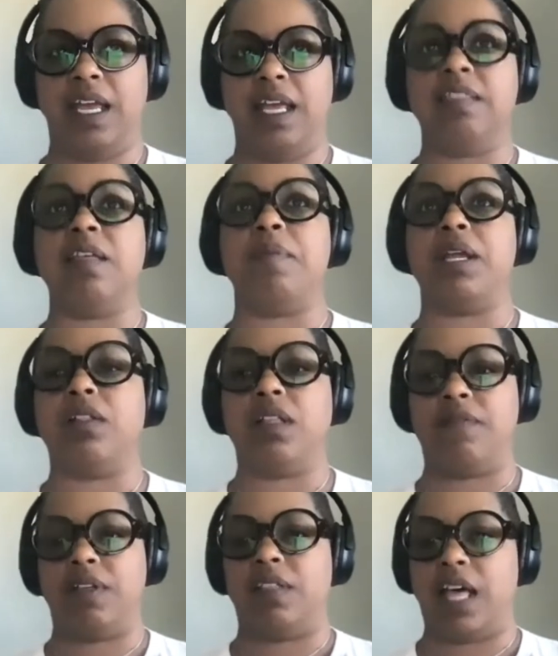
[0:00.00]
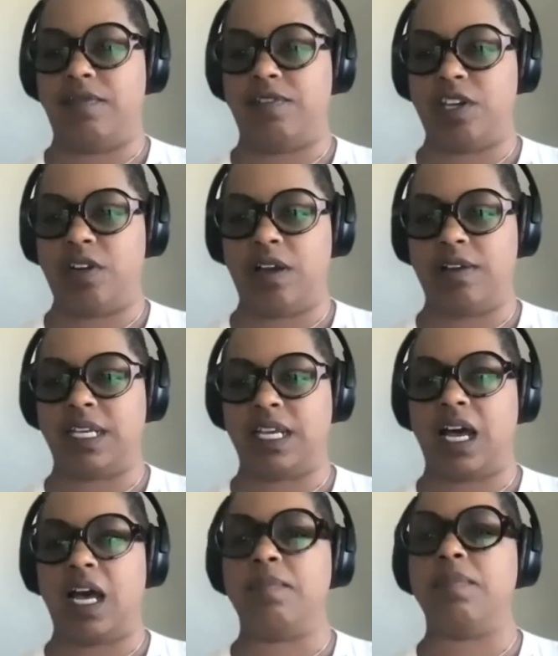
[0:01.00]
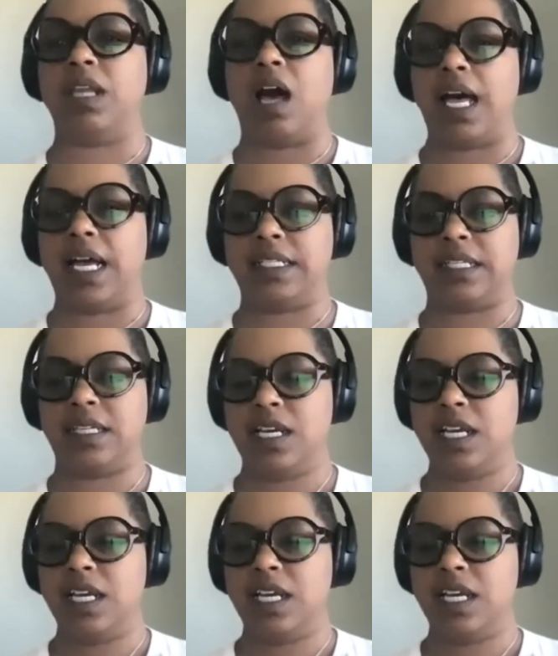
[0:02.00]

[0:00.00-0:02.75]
in the middle of a live show, I was like, I'm not